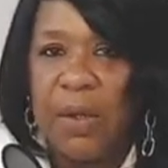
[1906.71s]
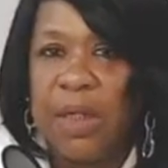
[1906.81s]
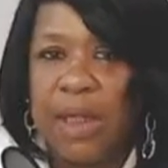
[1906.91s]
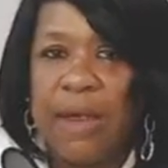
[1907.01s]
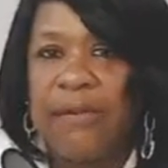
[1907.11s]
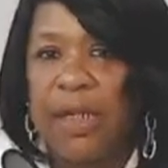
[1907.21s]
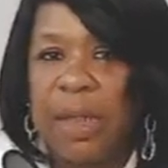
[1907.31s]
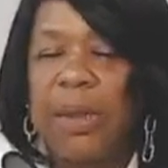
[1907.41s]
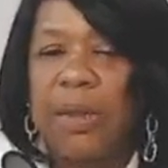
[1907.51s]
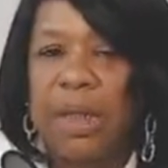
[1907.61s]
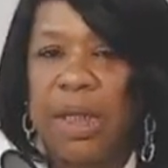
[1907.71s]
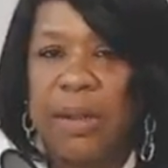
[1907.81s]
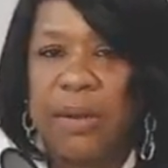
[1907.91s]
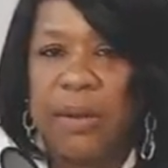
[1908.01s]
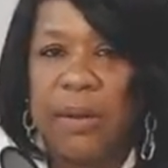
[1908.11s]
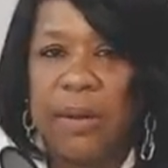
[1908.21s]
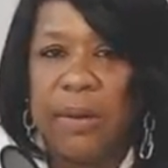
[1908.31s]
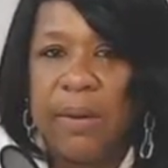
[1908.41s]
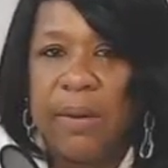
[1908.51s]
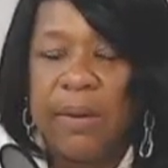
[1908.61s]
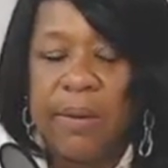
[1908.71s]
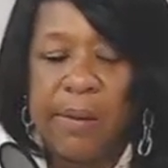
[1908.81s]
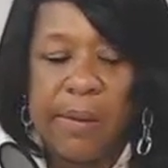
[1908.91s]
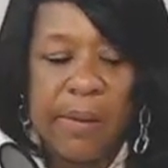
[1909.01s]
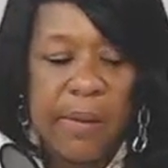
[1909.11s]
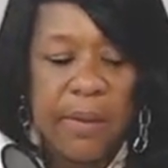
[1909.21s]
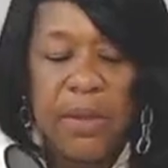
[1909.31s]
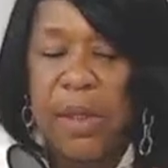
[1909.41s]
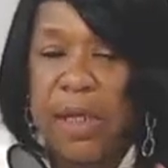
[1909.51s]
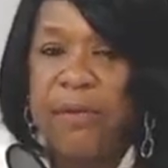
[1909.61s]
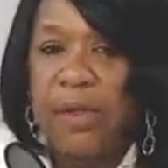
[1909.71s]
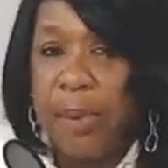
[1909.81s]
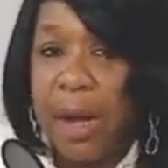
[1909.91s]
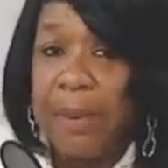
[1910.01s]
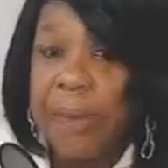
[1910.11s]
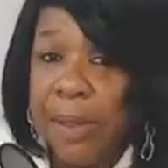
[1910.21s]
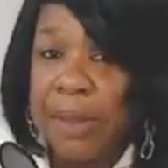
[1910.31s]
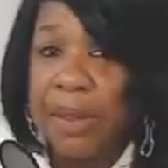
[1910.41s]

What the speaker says: in every community. You live in an apartment building,